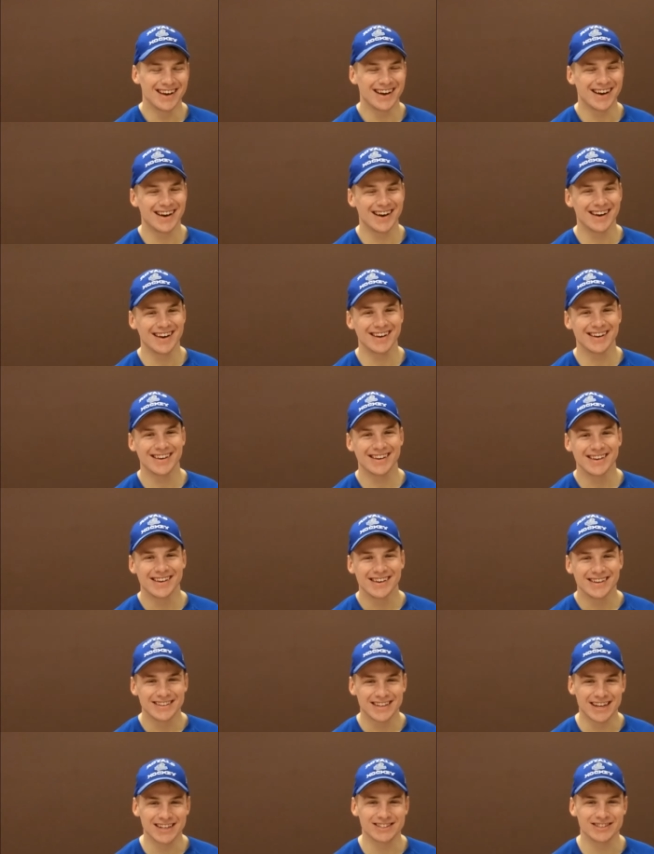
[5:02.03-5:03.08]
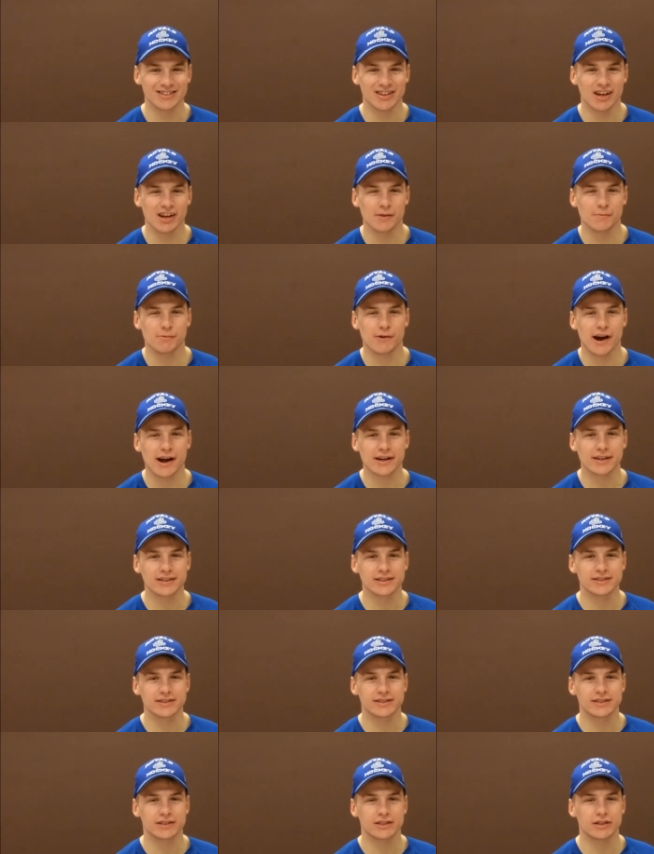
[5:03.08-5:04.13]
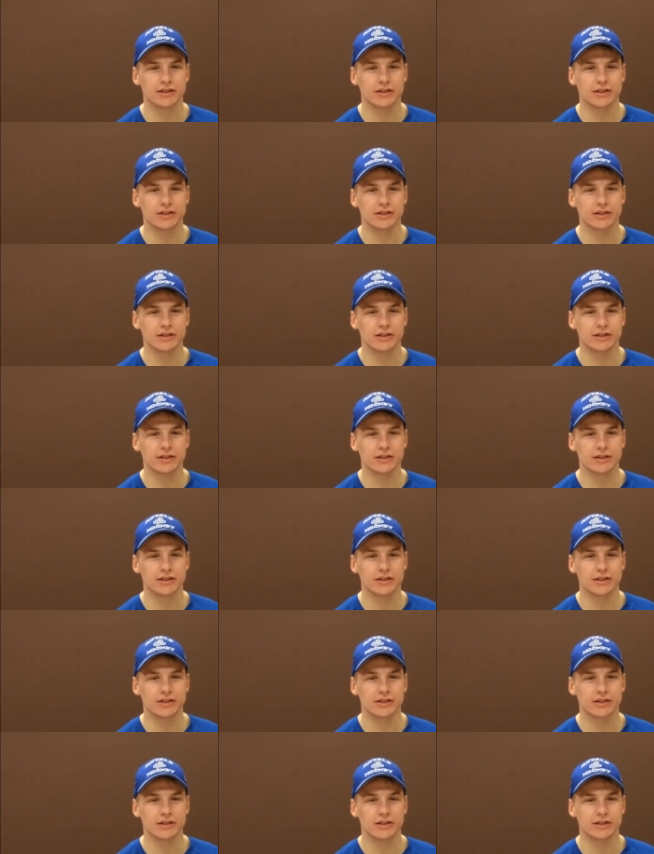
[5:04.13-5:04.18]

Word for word: Uh, takes a lot of practice